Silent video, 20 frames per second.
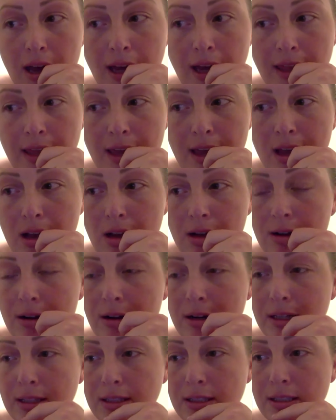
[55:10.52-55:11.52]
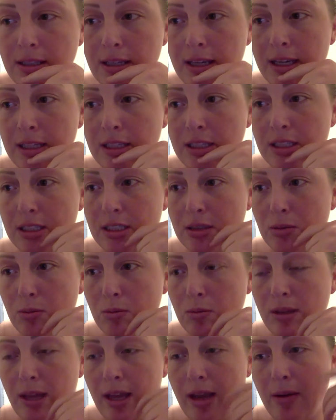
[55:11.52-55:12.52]
I okay. think Uncle okay. Chris's kids just
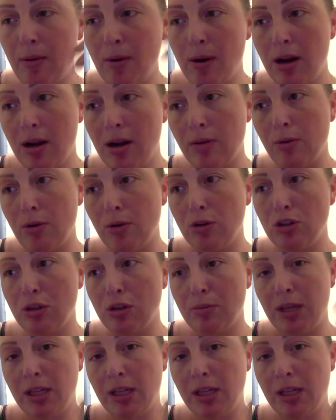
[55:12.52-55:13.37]
they went on a road trip.